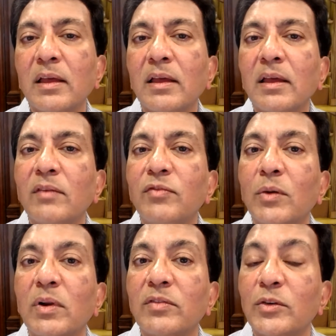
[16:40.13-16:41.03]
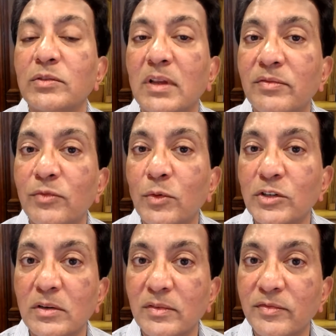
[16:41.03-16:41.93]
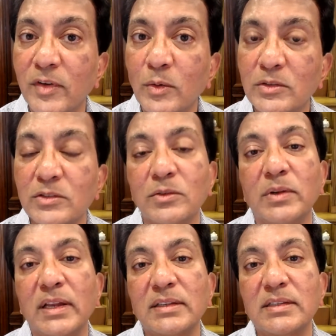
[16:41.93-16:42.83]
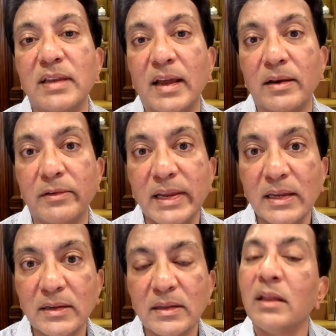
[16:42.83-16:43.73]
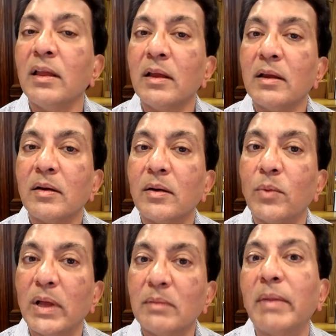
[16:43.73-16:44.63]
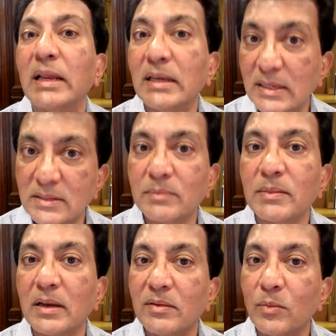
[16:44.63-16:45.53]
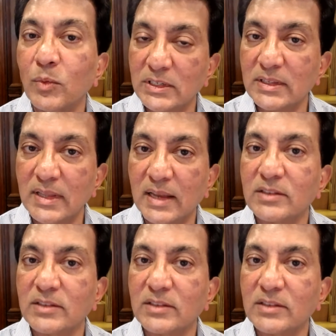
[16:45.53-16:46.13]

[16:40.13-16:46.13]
If you're one of those unfortunate folks who gets diarrhea, well, magnesium can worsen that.